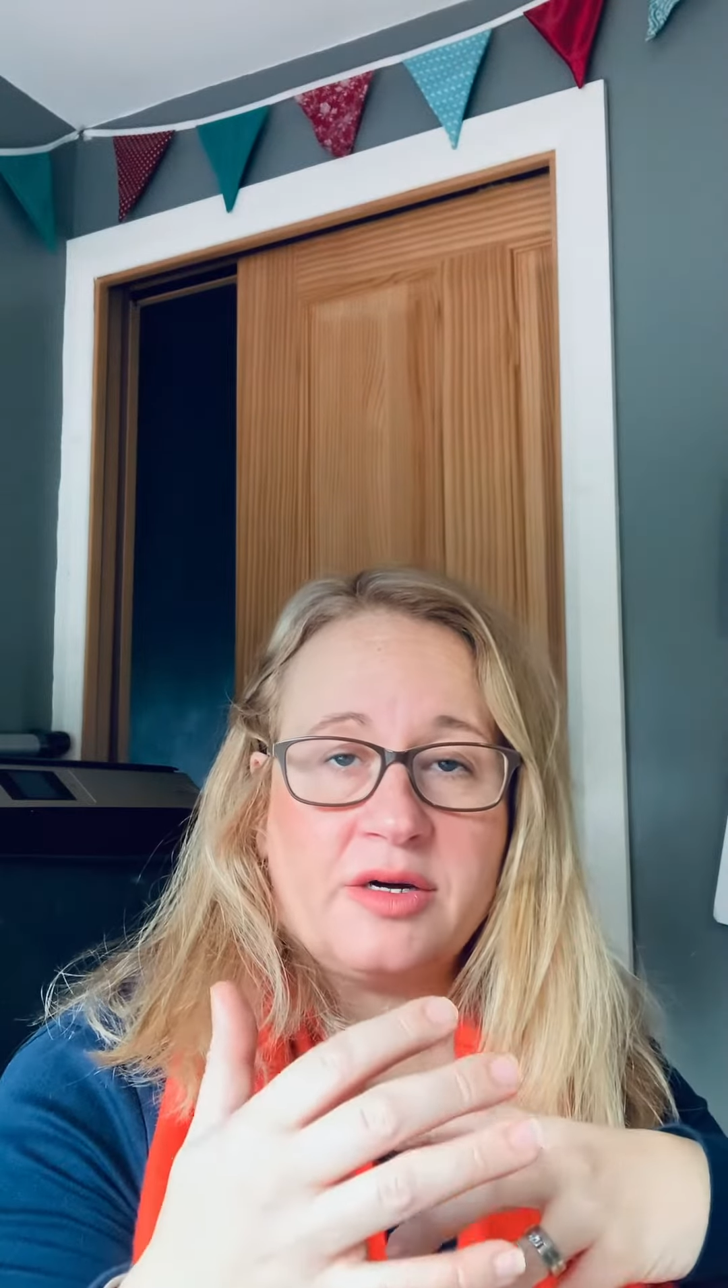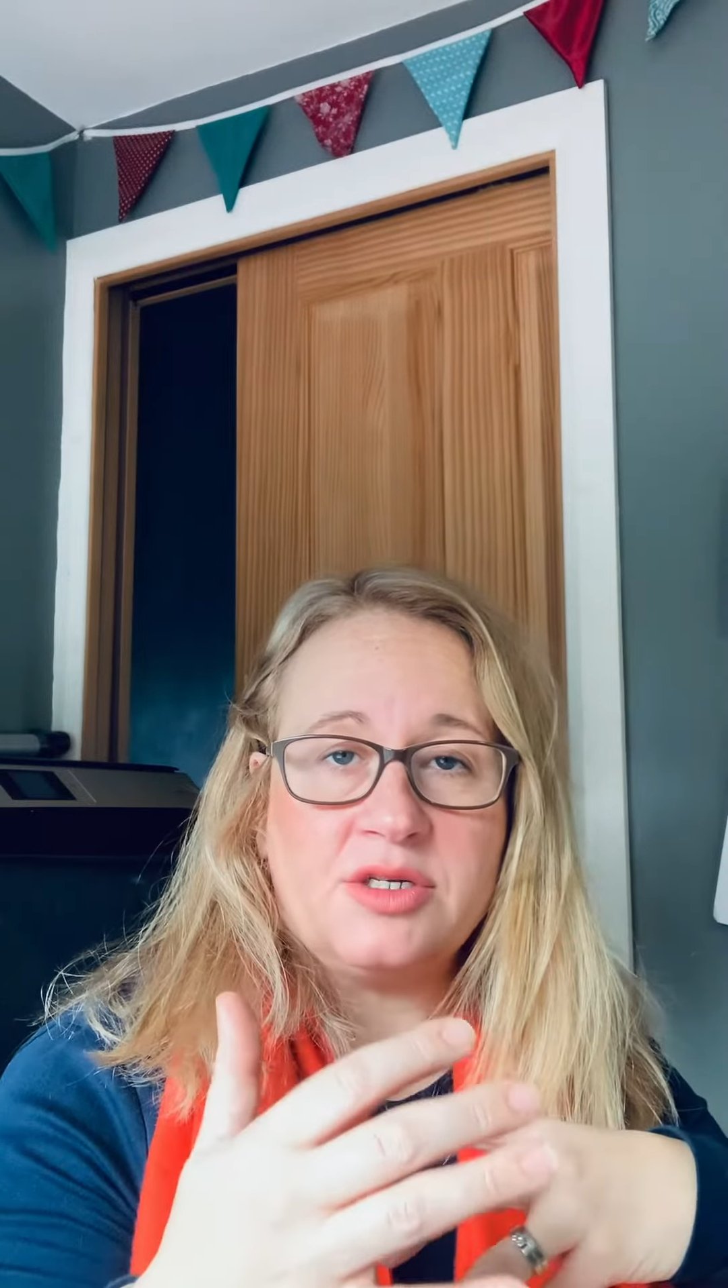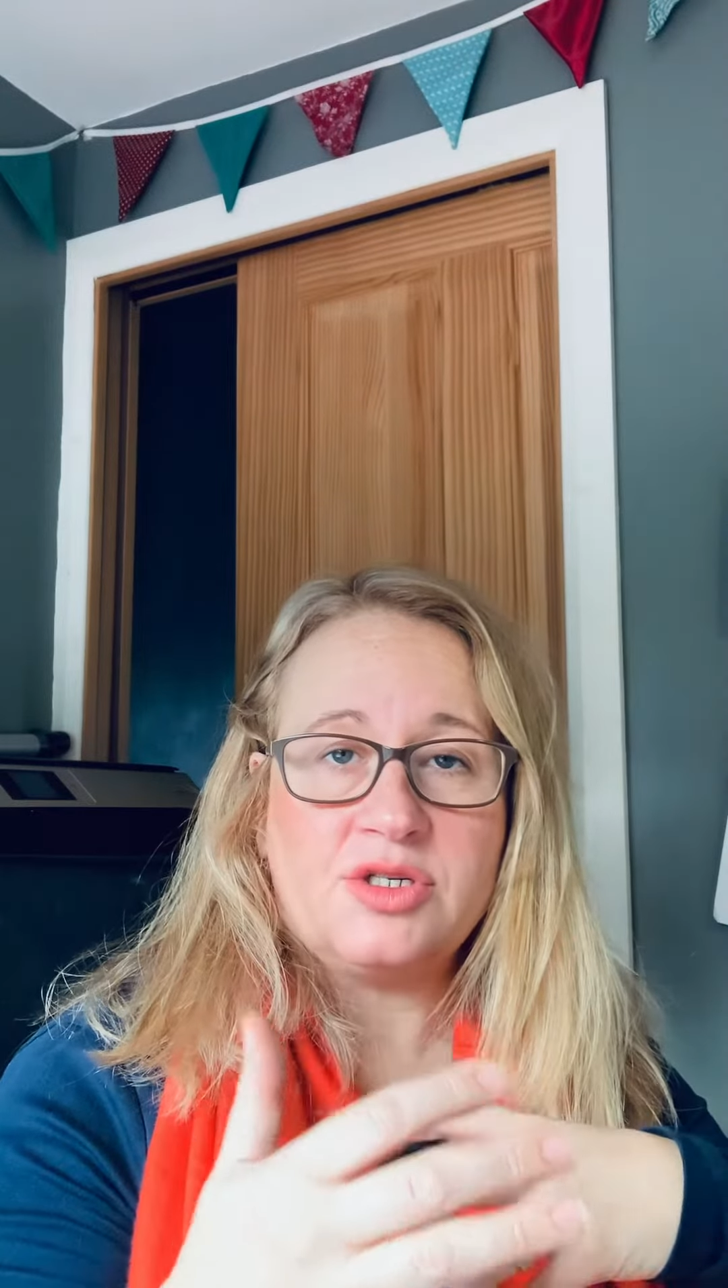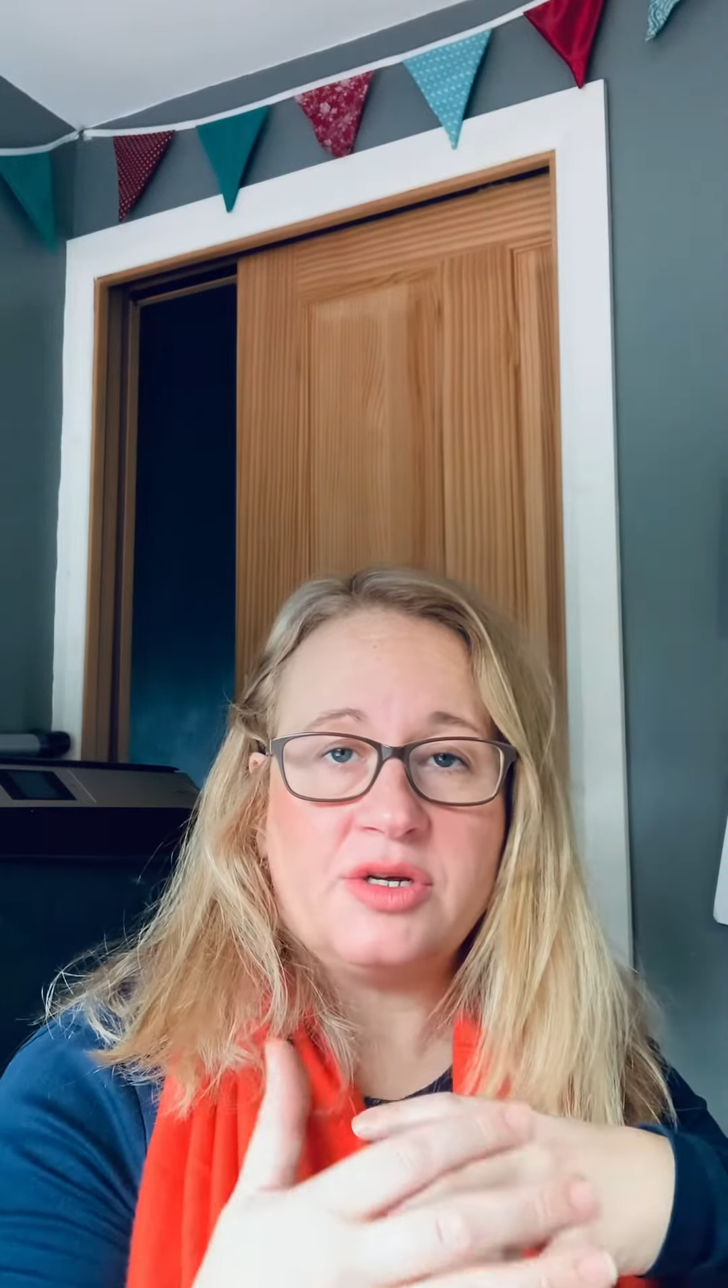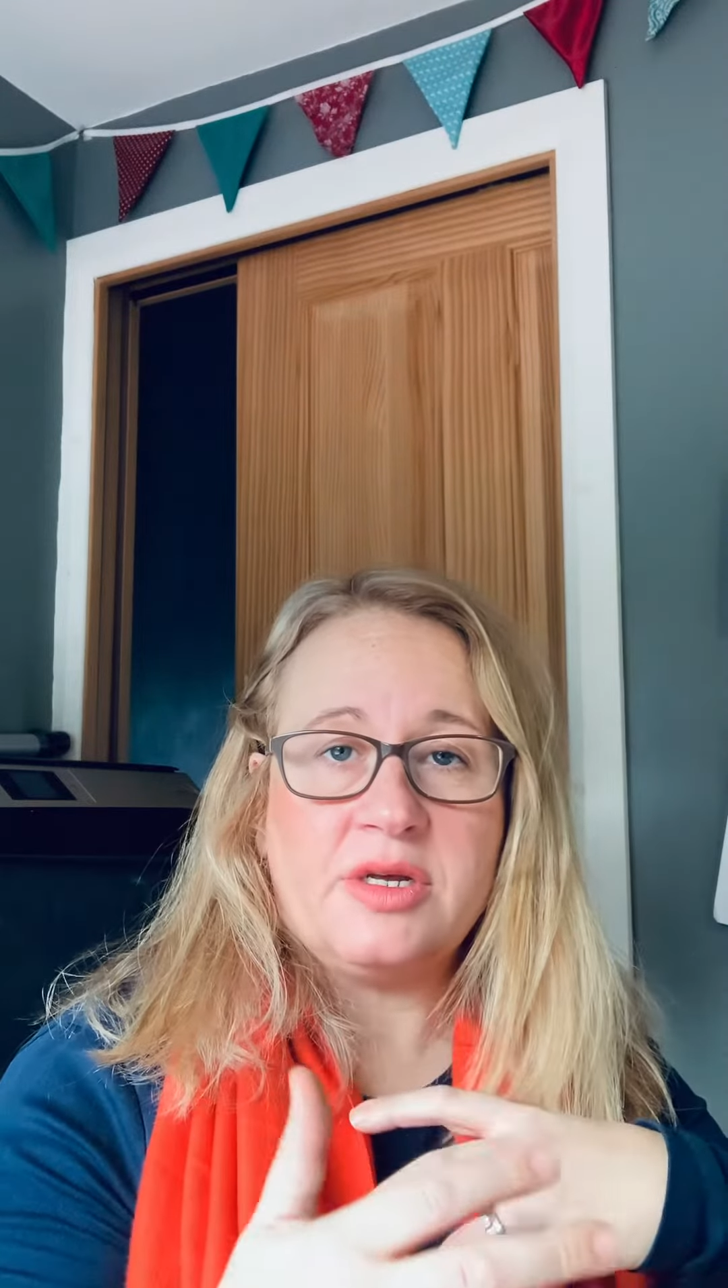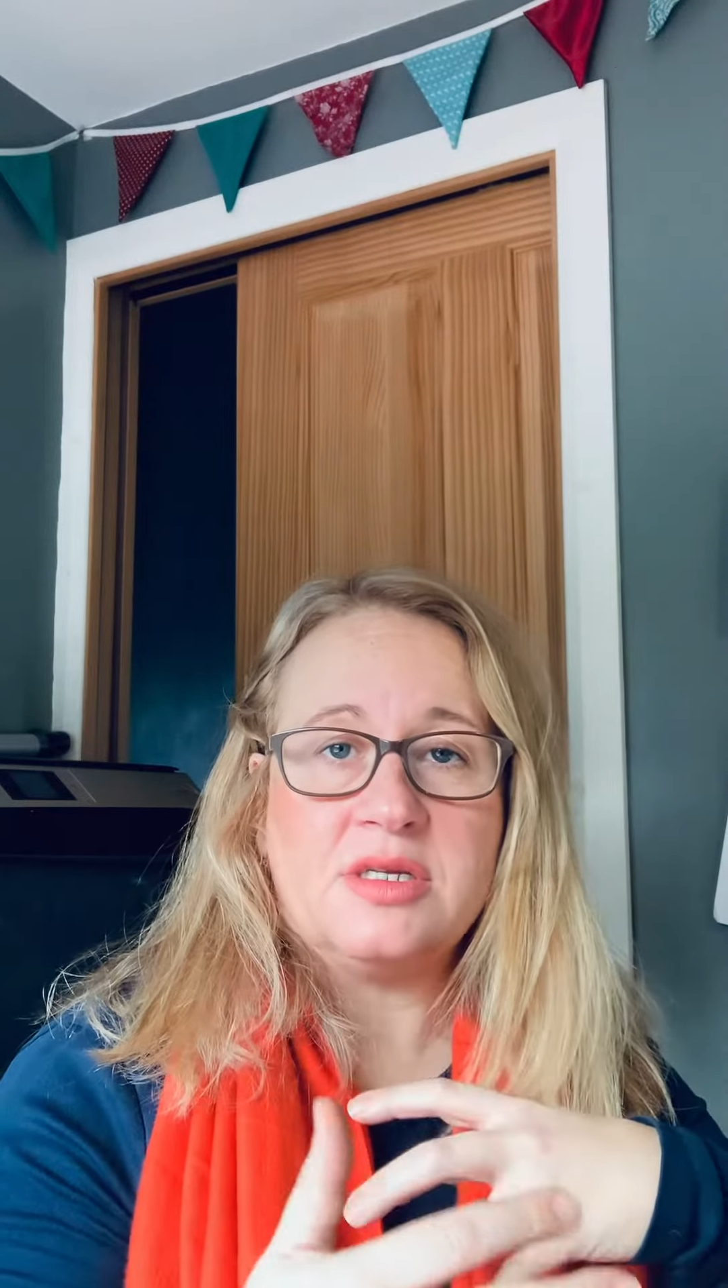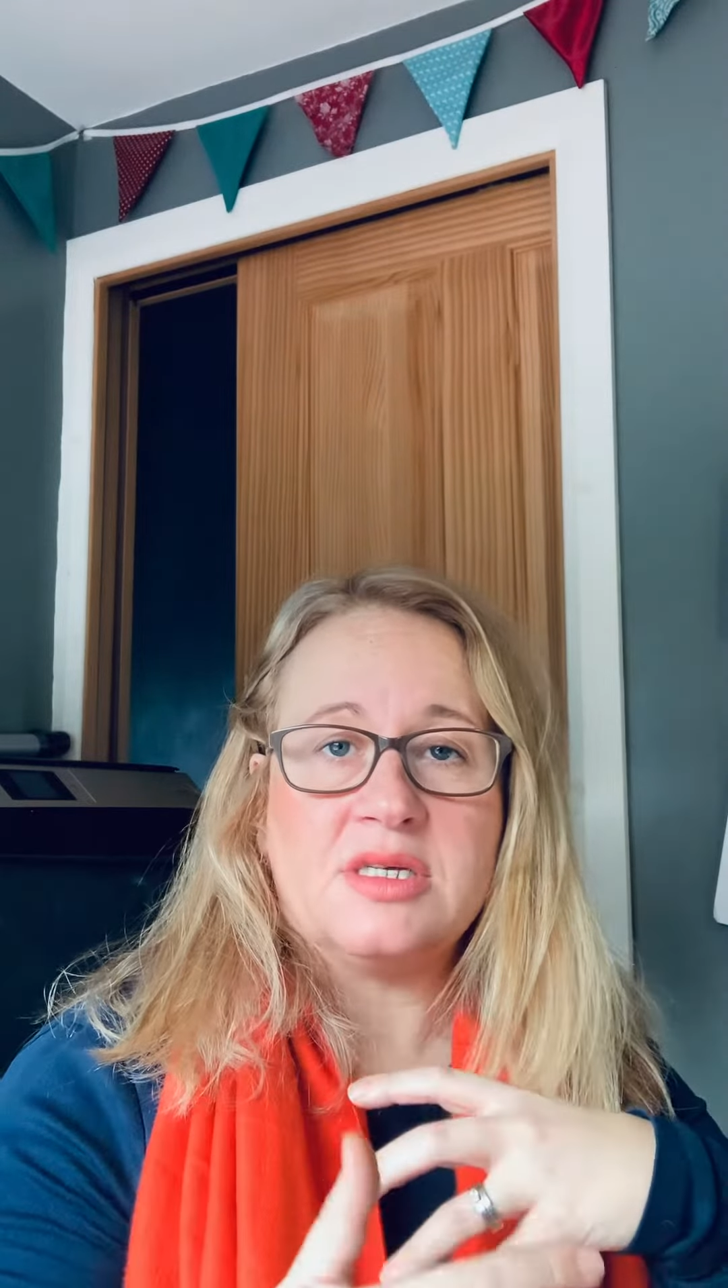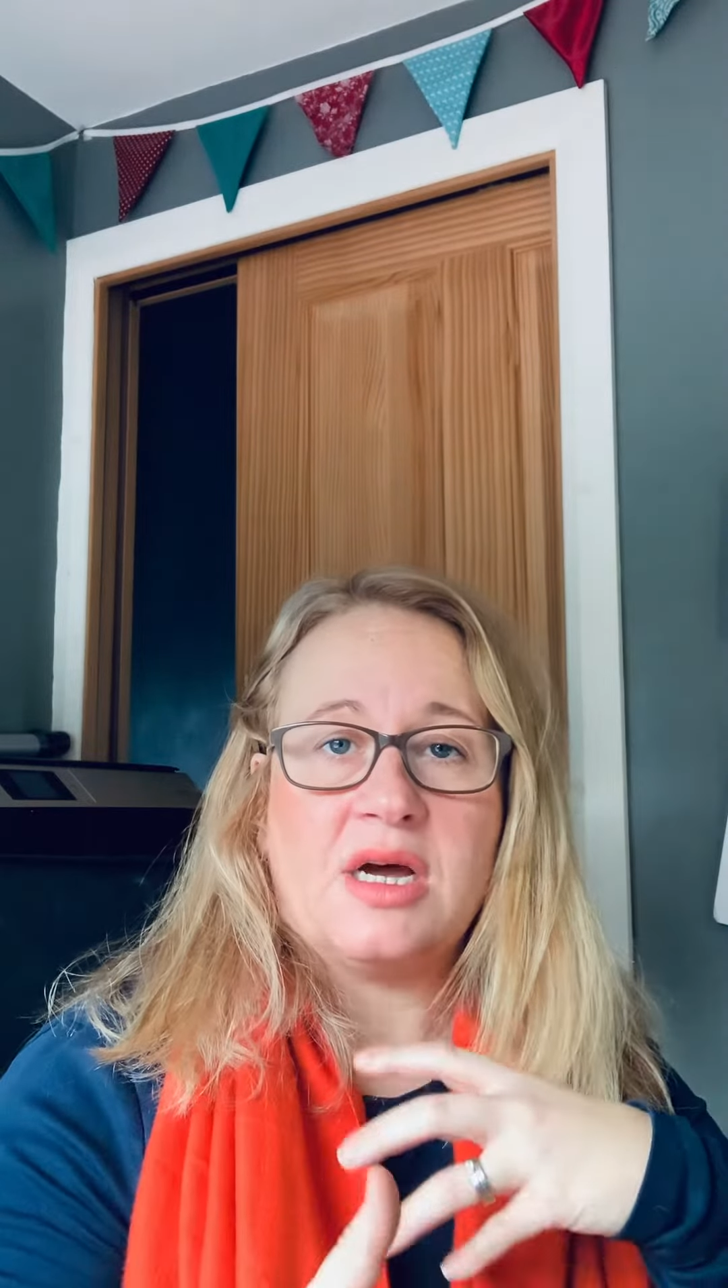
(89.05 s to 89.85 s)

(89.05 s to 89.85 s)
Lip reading: street